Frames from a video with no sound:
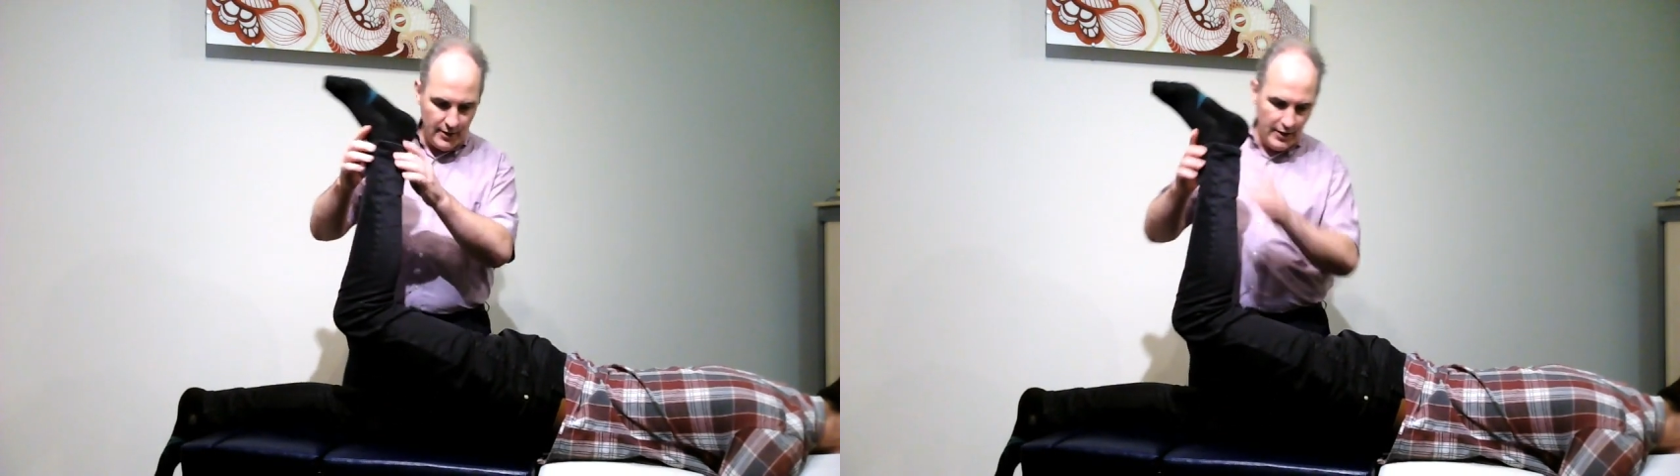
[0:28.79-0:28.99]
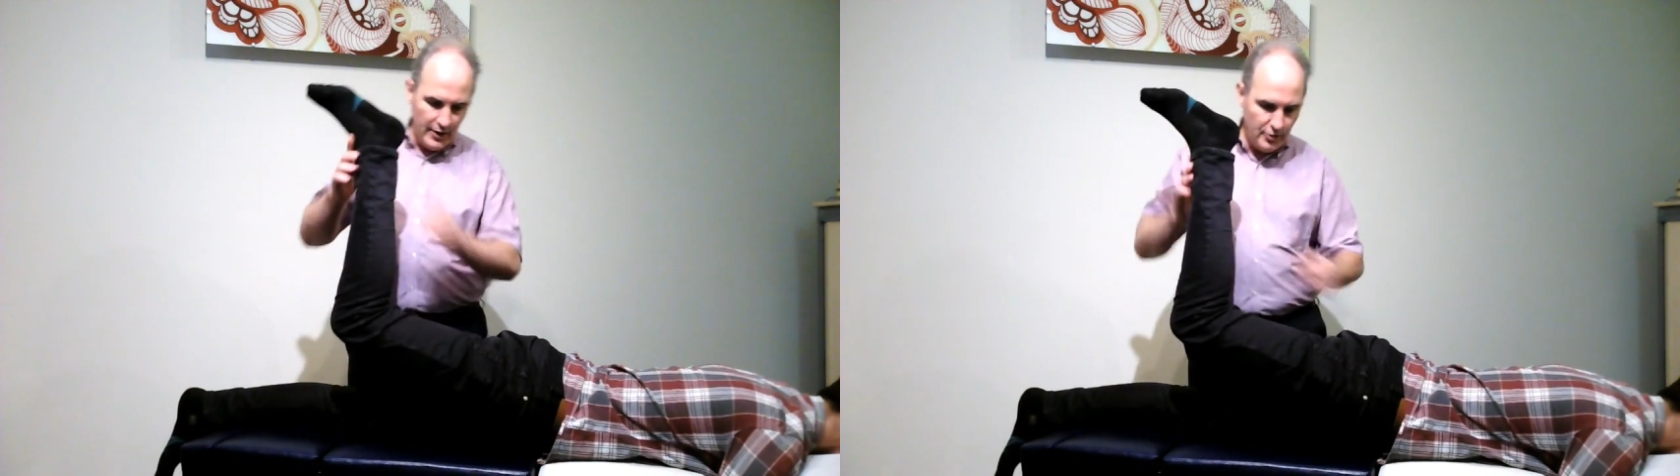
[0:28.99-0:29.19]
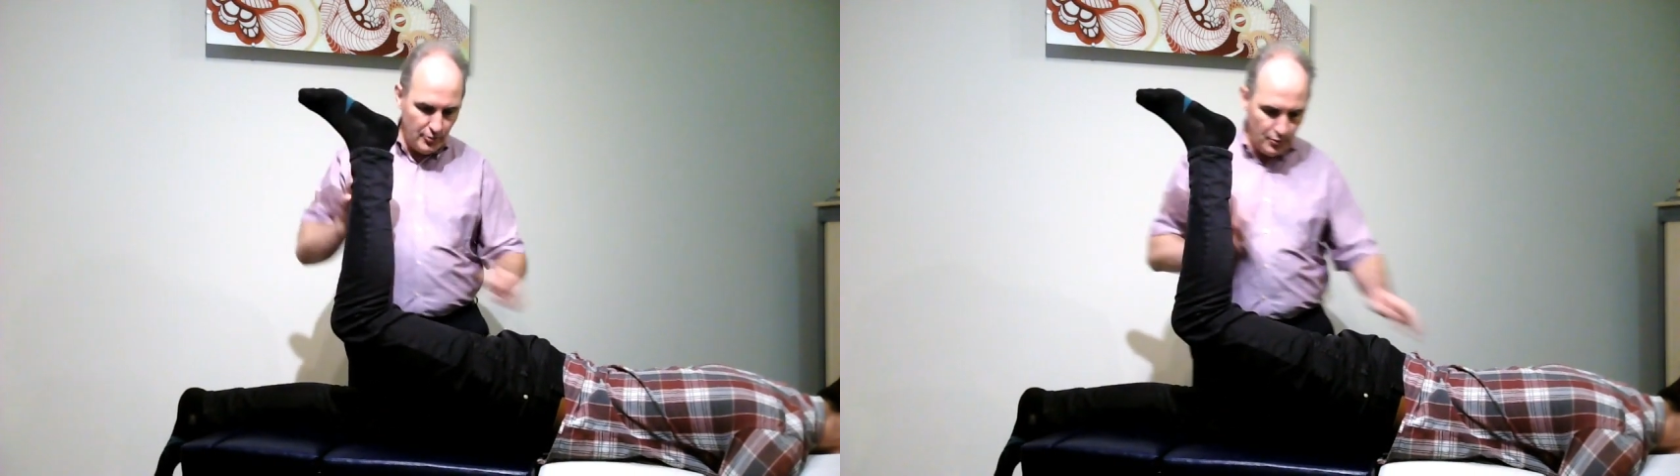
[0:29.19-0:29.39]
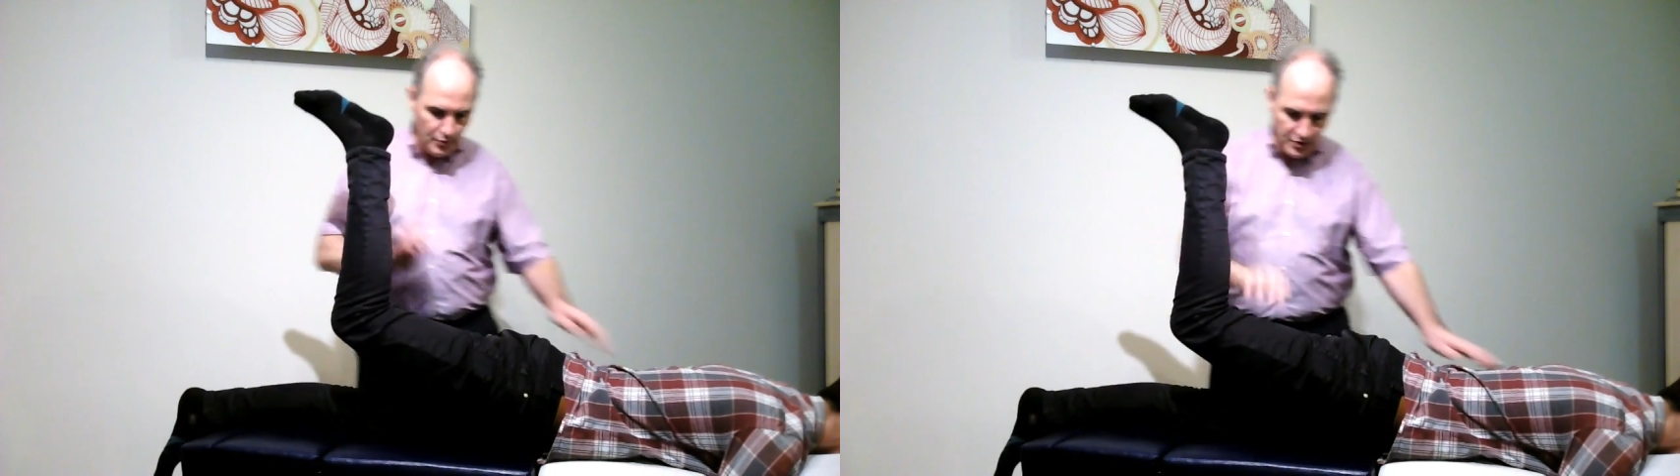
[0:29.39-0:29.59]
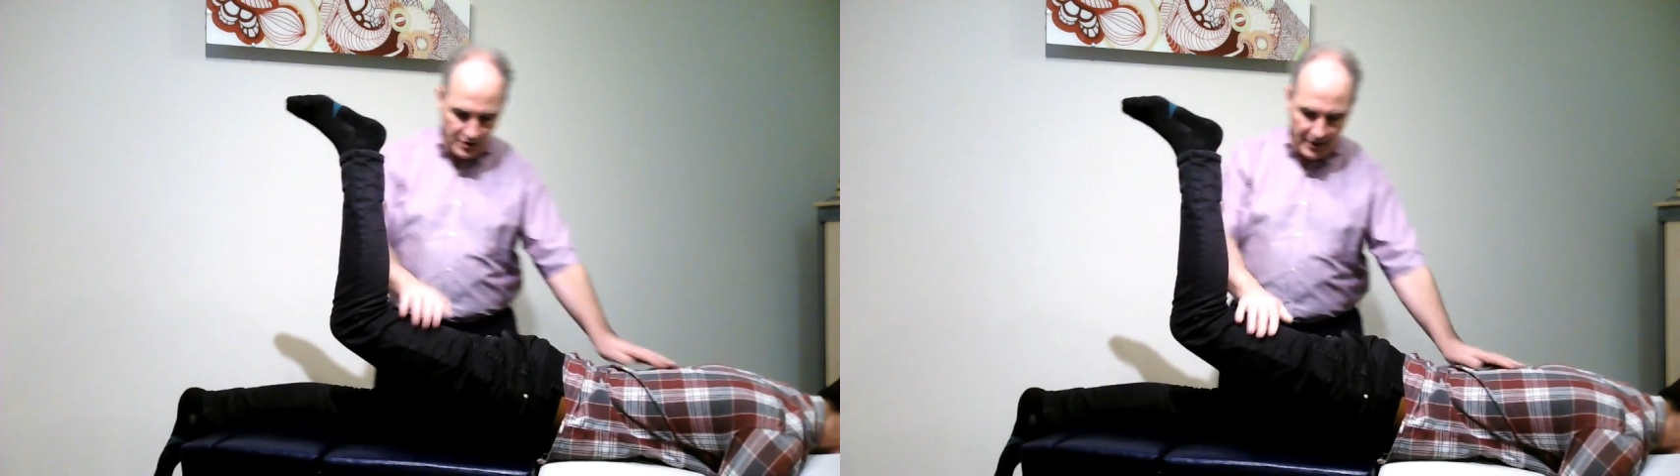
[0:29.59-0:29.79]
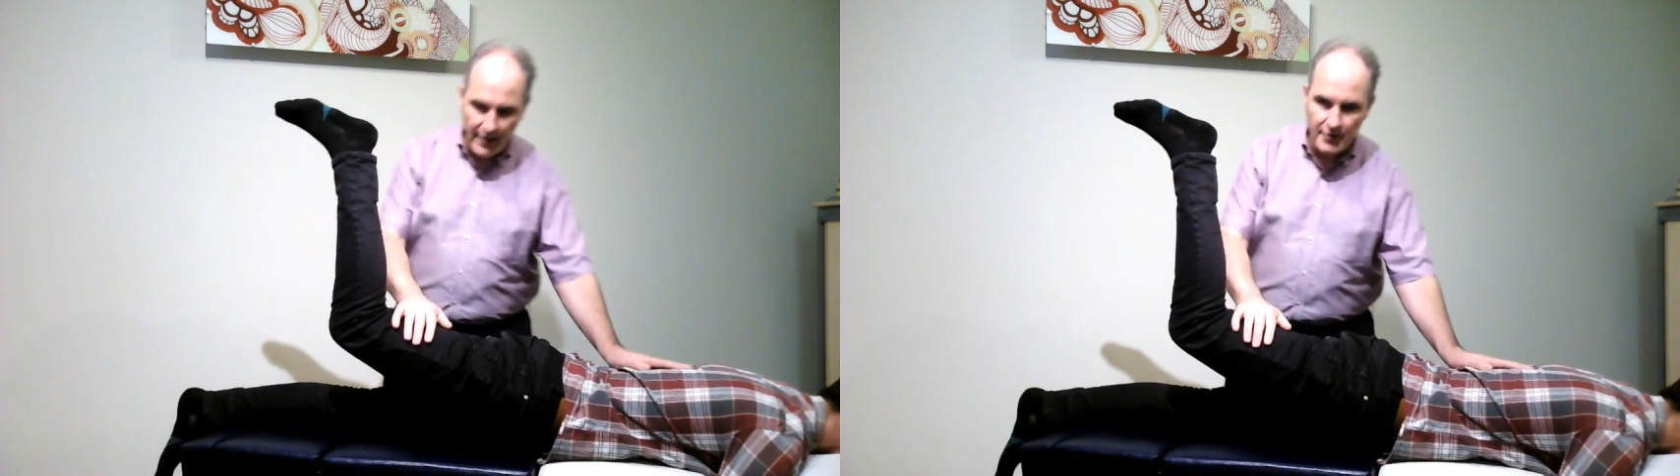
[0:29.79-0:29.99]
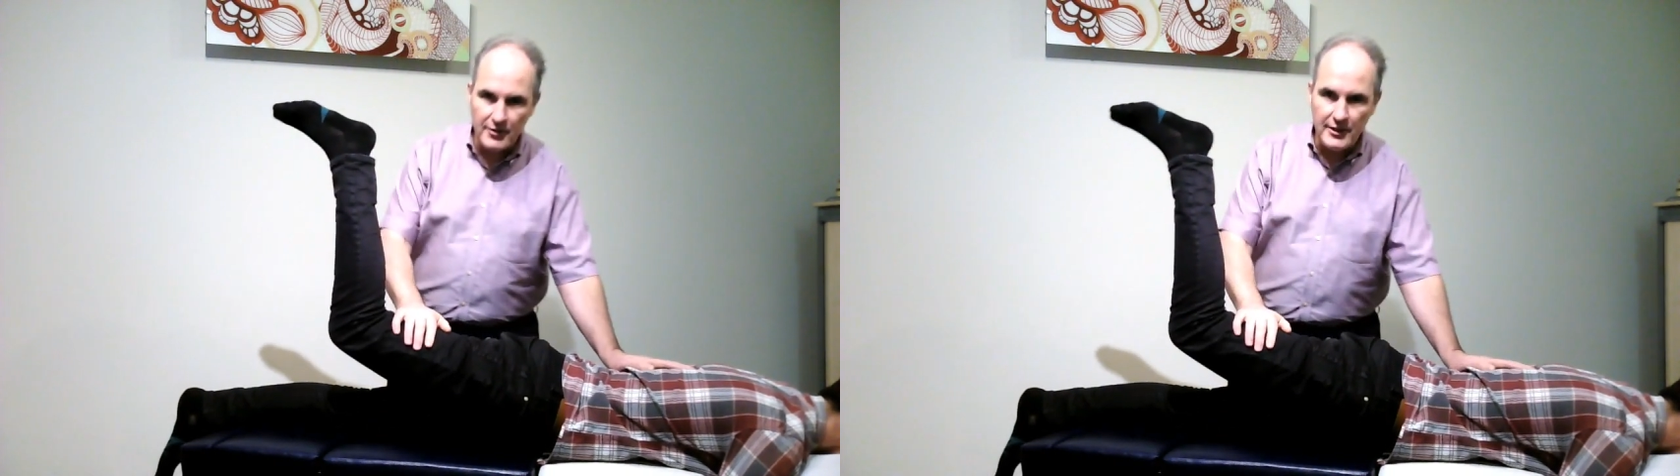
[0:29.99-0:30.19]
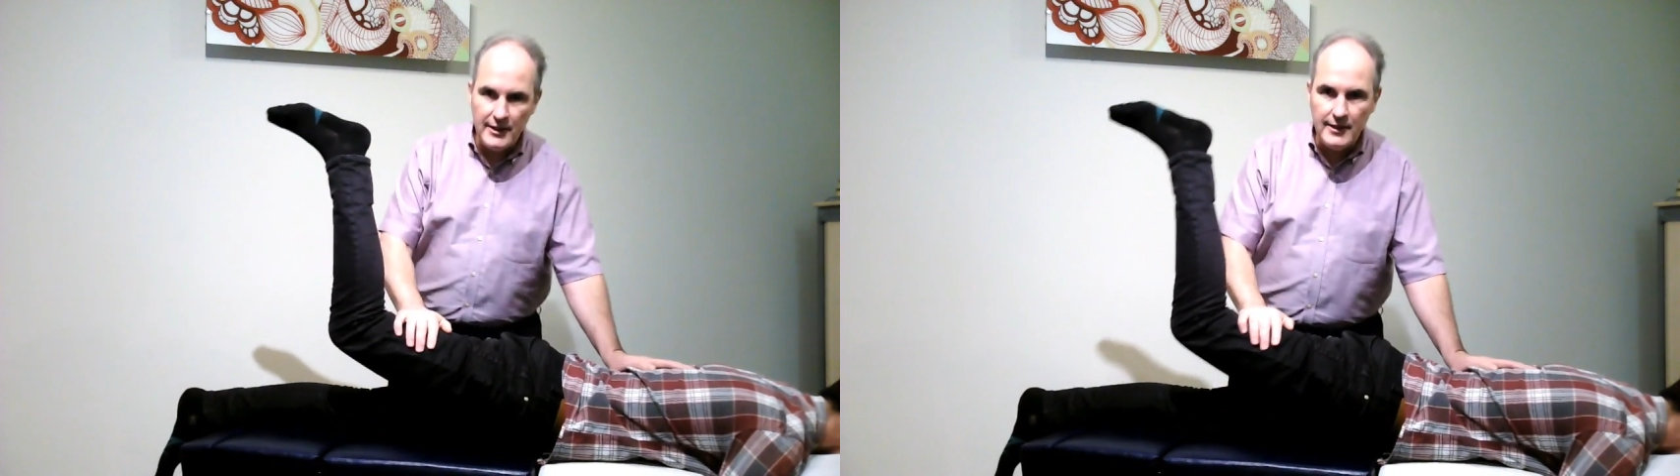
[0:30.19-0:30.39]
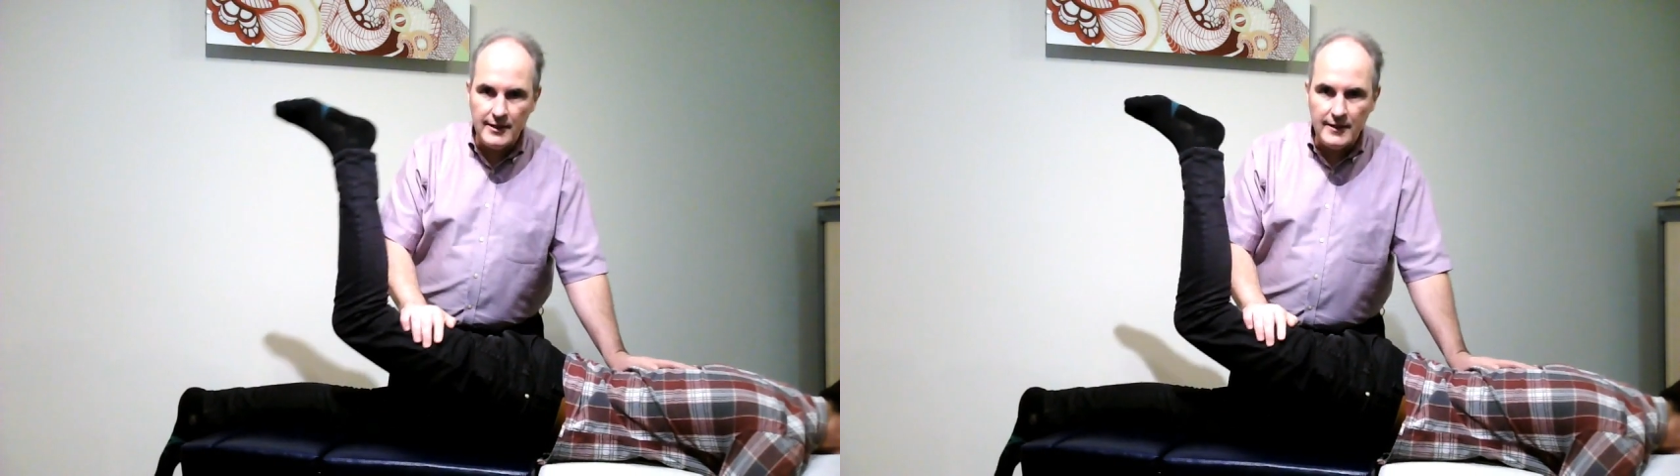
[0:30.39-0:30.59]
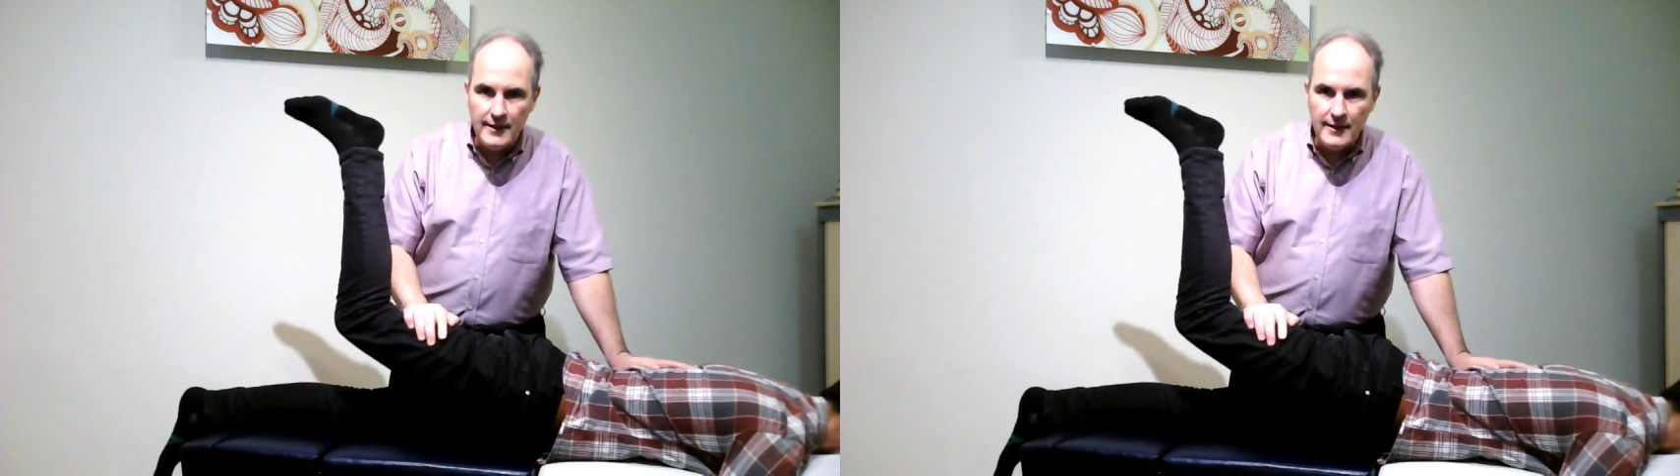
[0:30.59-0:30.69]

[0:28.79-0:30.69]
and you push down on here.